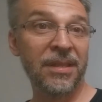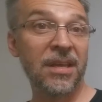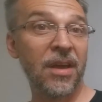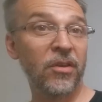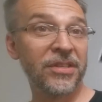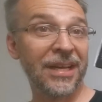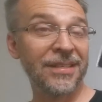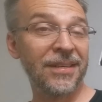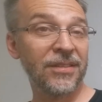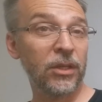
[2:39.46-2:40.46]
The other
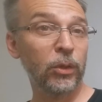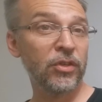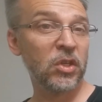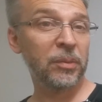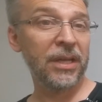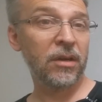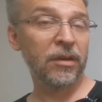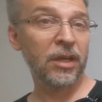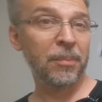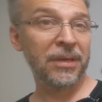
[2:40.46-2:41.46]
side says the Ellusionist Playing
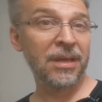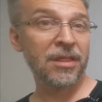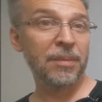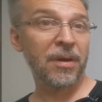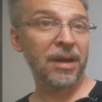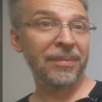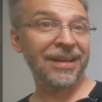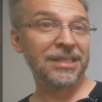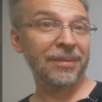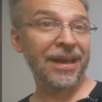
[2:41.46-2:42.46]
Card Company. The bottom
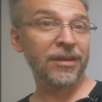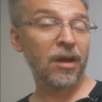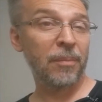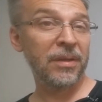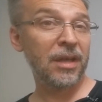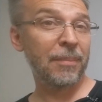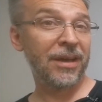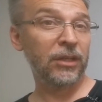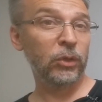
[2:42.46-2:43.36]
has some ad copy about